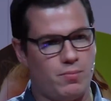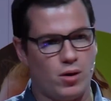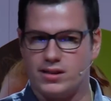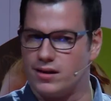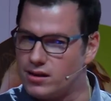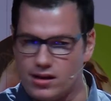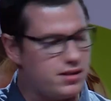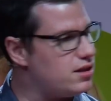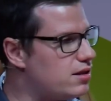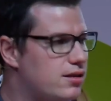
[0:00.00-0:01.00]
point out that
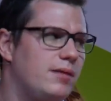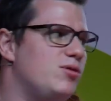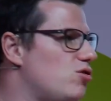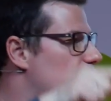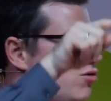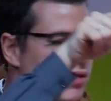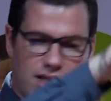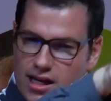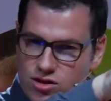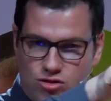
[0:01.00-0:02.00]
this is the same structure
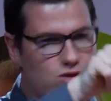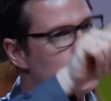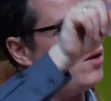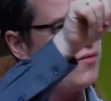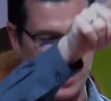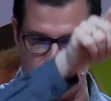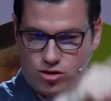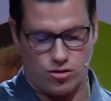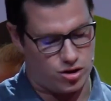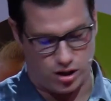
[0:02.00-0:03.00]
as that structure of that
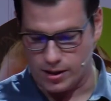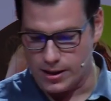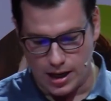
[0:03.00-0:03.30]
structure.